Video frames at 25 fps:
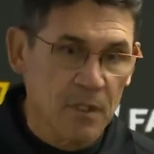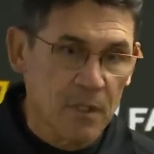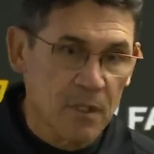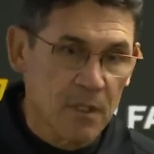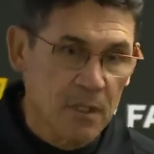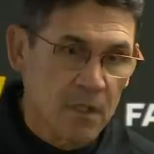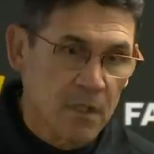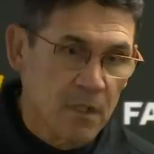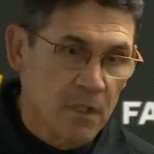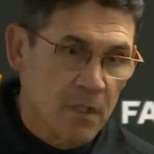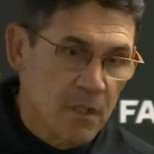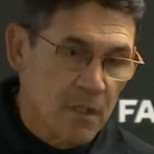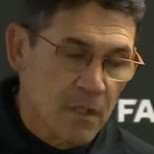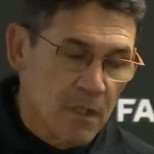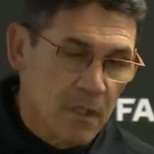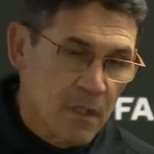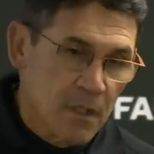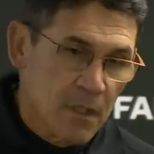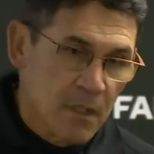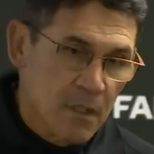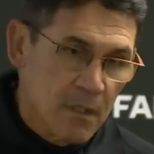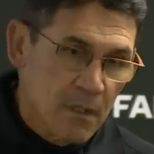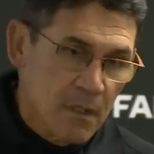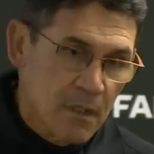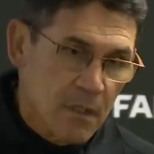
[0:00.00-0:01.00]
How does that,
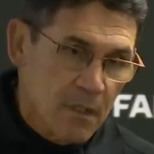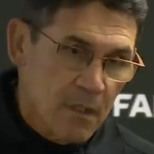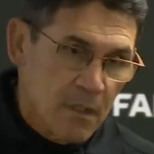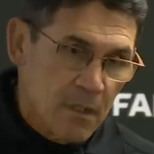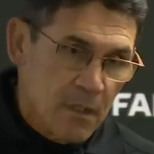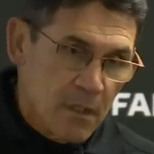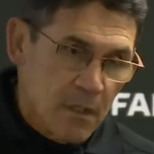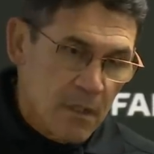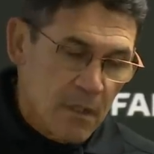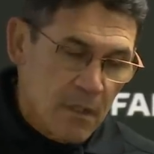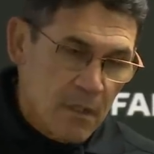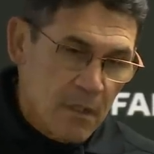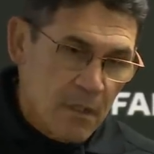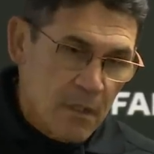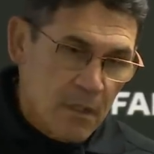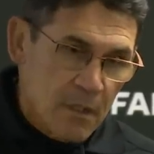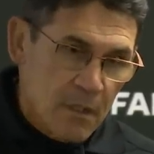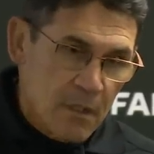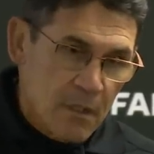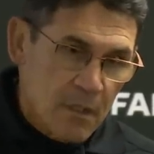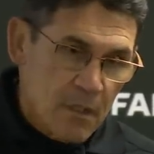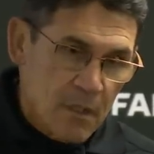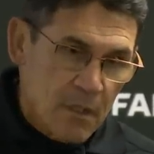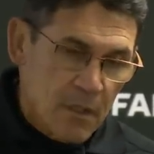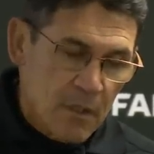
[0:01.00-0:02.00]
how does that happen, that
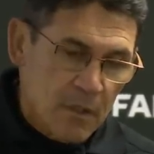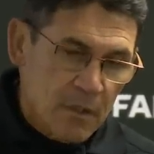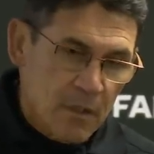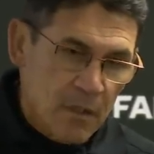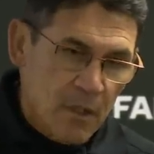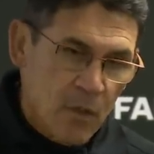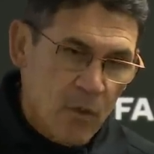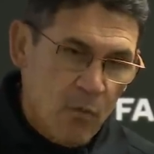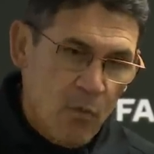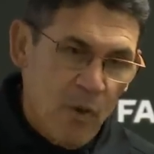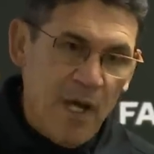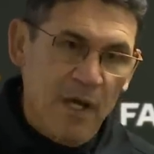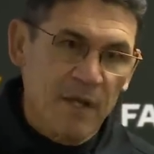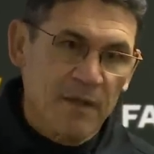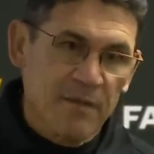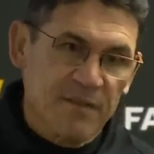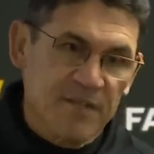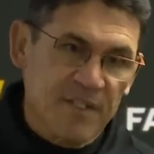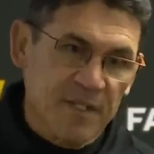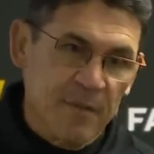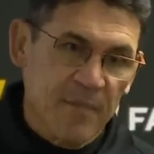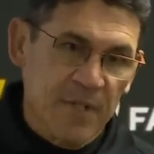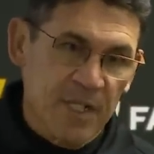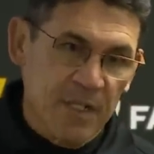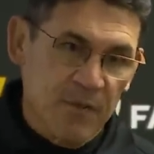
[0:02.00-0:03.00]
second one? What happened? Well,
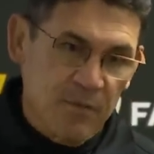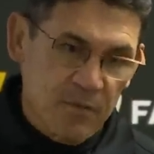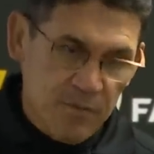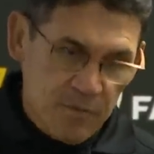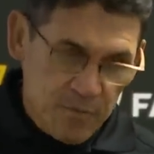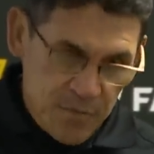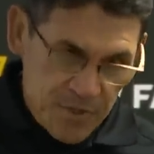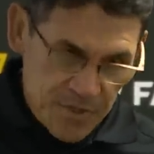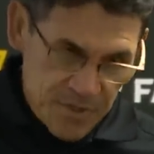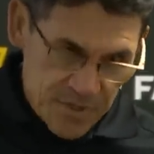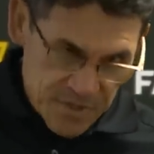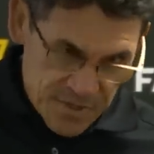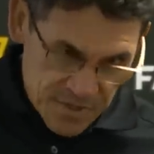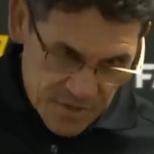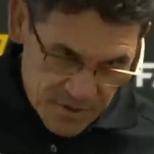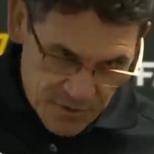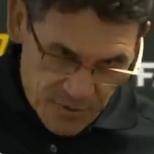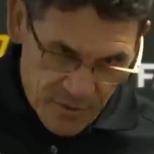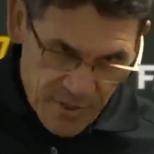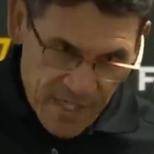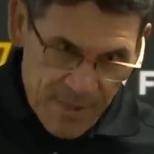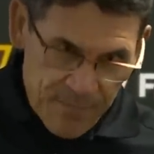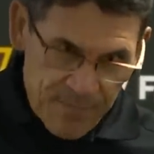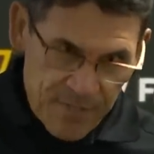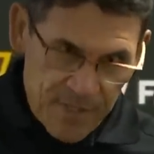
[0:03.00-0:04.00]
somebody was
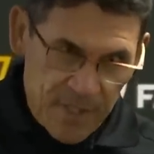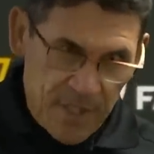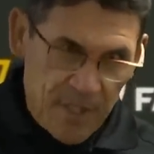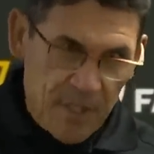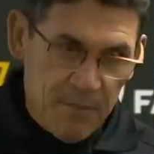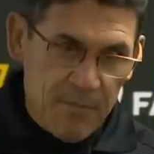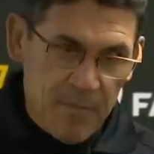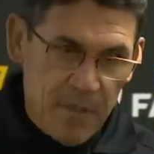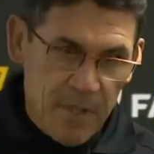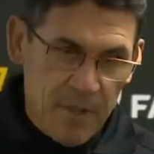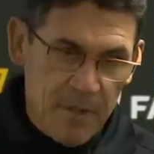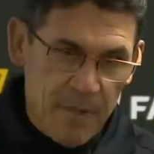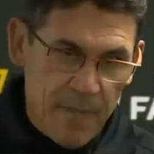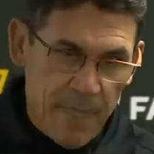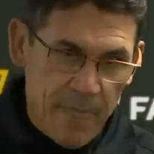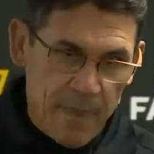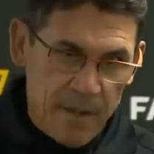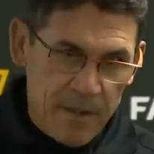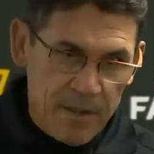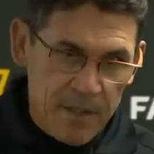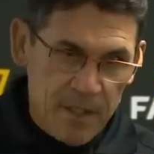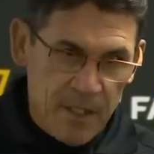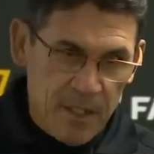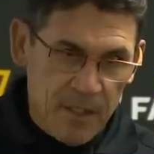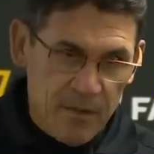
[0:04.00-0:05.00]
cramping up,
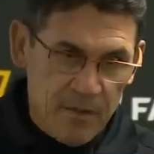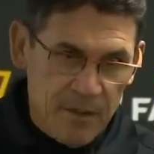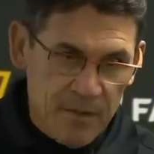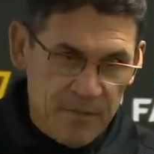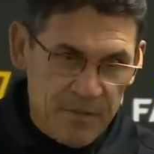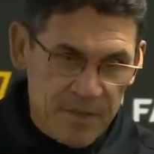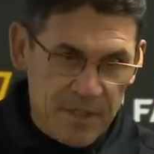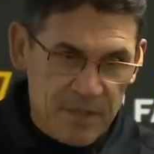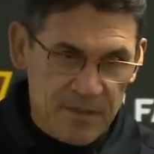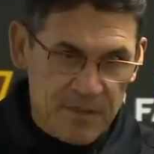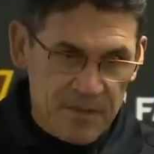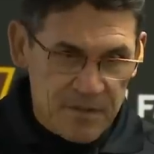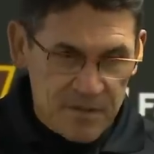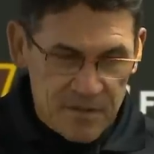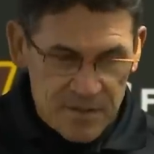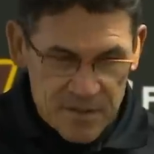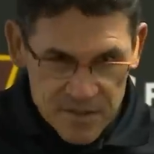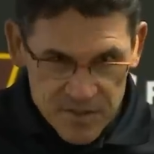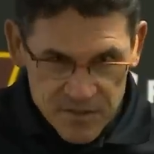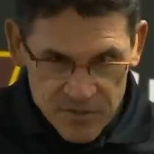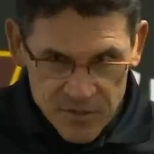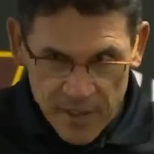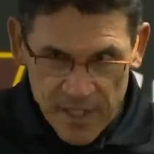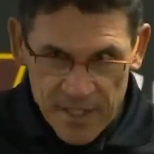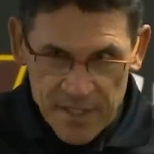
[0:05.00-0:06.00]
you know, I mean,
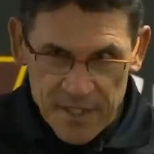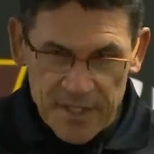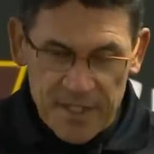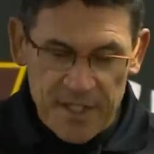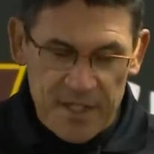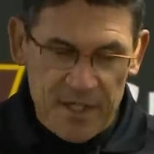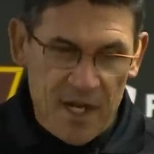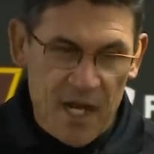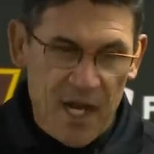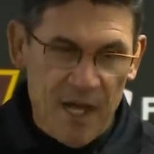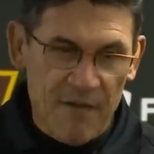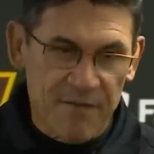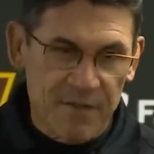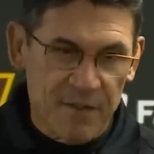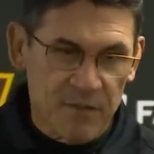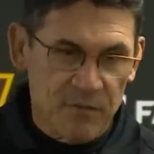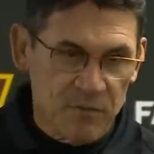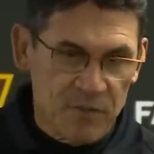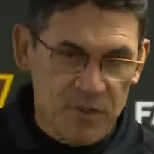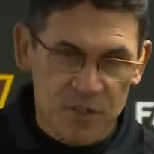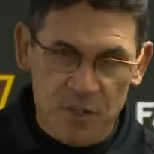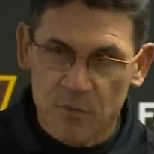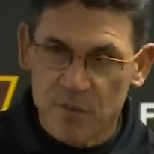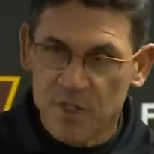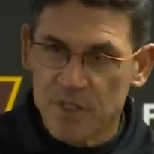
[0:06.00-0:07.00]
trying to get off,
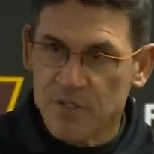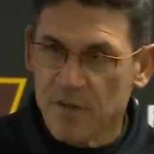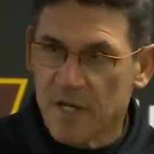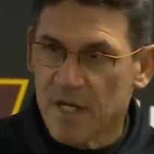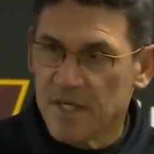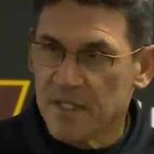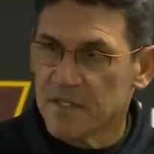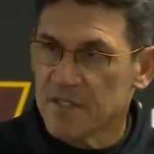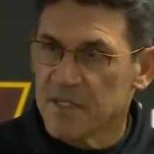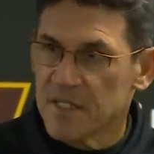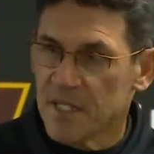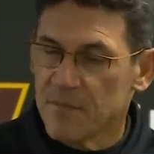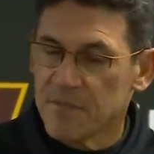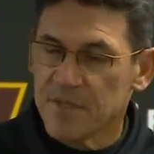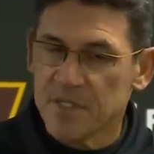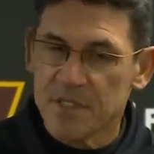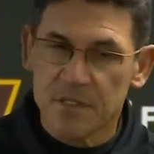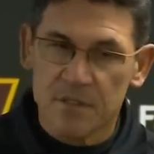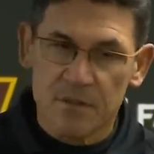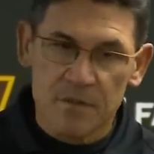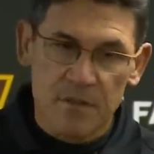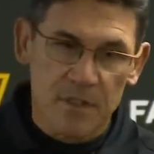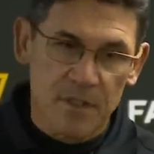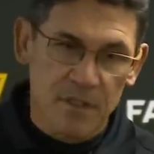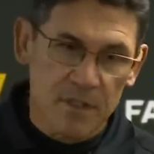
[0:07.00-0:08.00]
and so we tried to
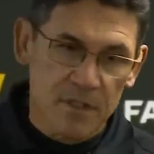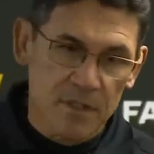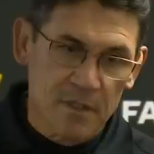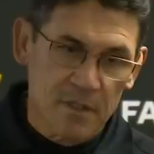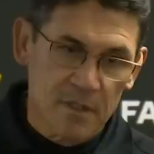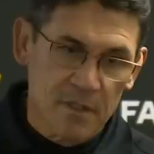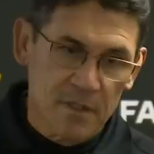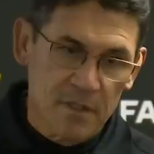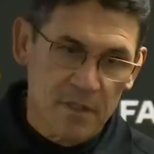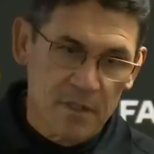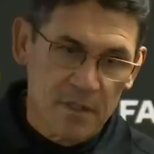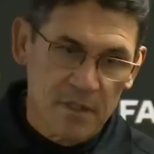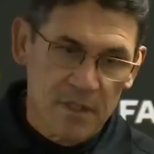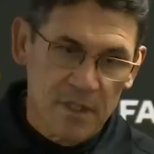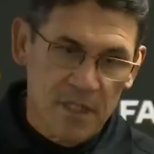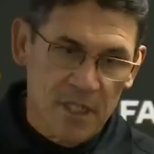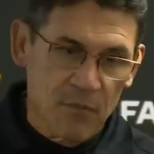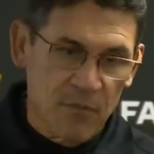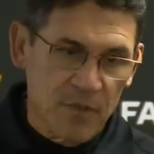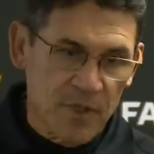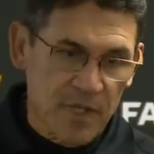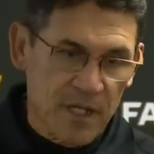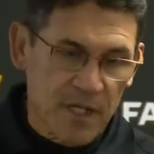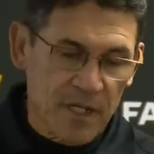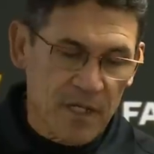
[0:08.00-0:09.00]
substitute,
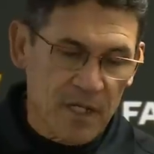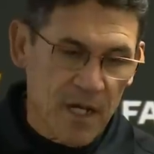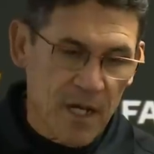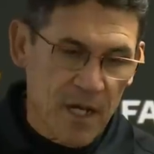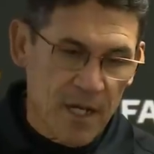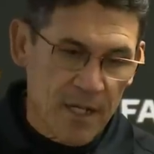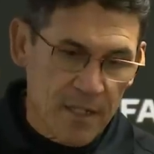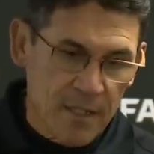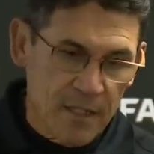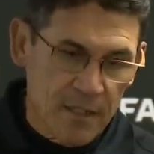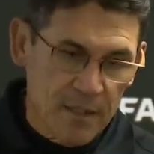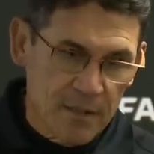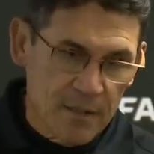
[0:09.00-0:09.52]
and we got caught.